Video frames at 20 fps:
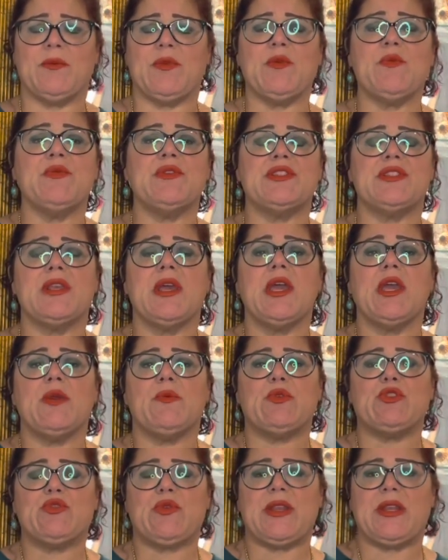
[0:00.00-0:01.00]
It was
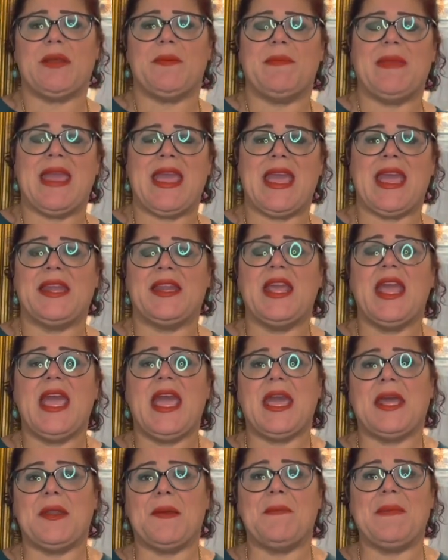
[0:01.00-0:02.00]
between a man
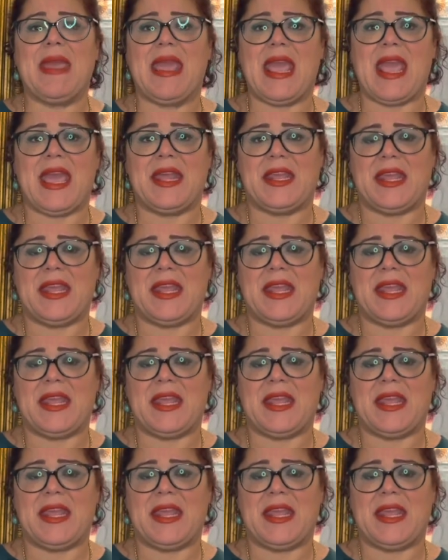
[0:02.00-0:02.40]
and a man,